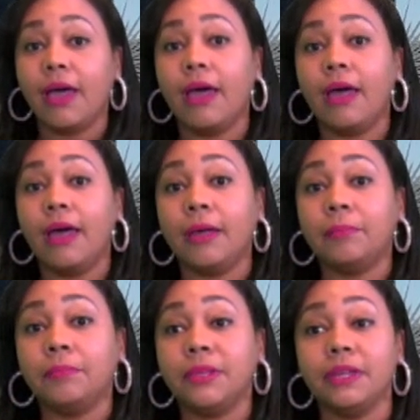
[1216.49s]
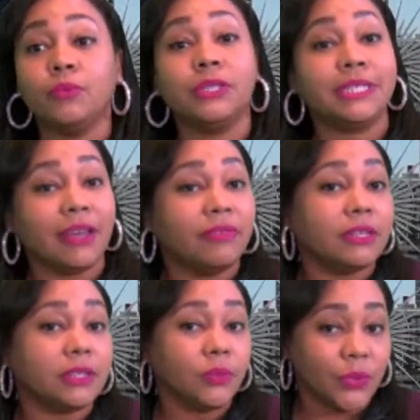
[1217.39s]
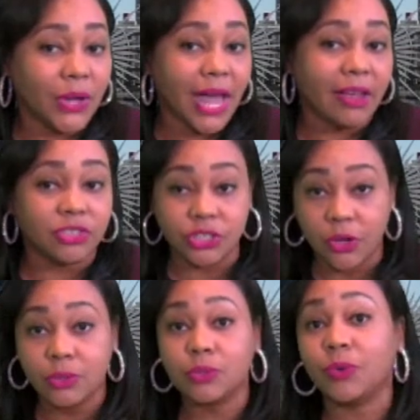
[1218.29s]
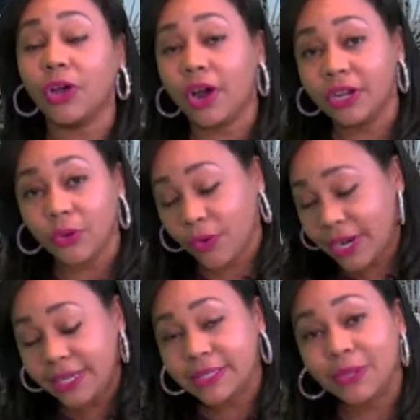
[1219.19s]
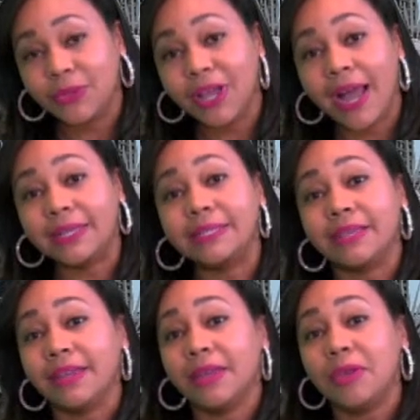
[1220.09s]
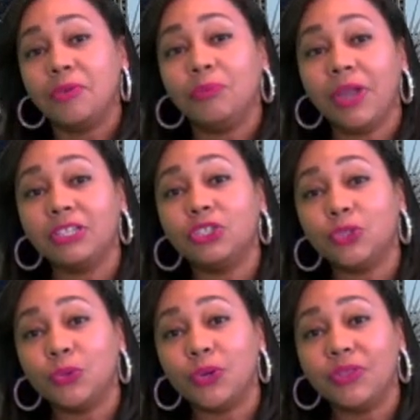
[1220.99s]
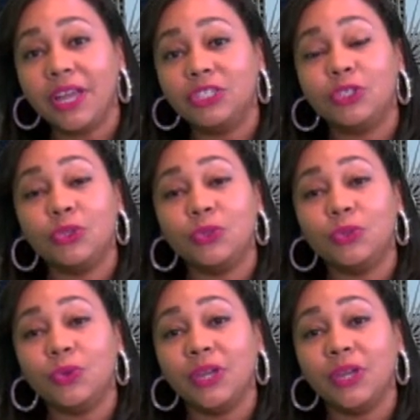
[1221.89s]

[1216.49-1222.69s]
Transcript: and we definitely will have shows regarding credit, so you guys make sure that you